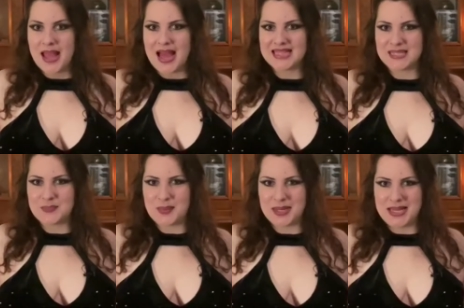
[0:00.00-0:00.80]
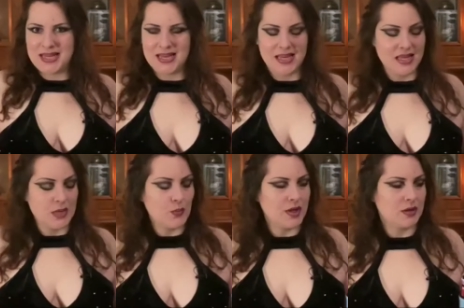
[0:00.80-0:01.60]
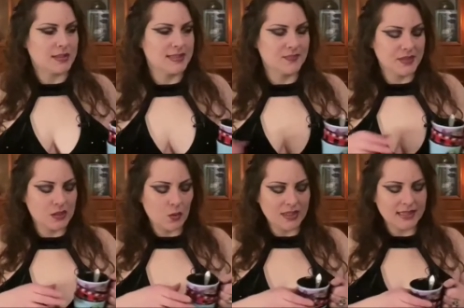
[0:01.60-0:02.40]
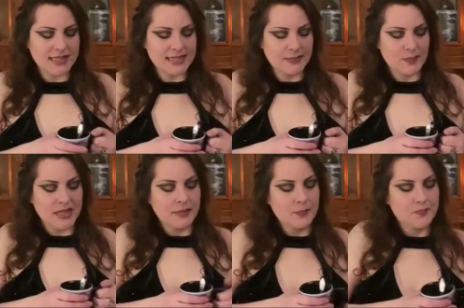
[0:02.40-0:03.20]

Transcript: At spring equinox. So what does it mean?